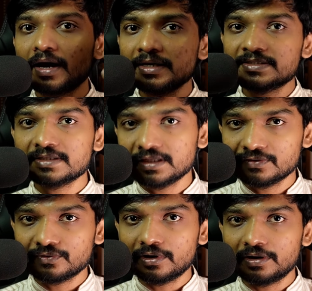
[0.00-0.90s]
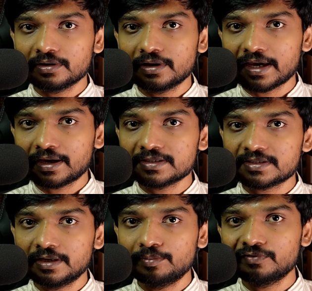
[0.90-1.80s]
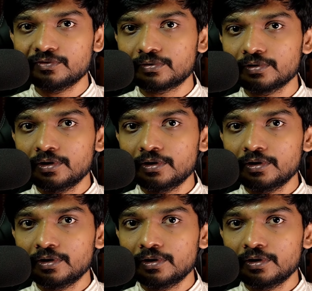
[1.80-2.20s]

I see the world, like I said before.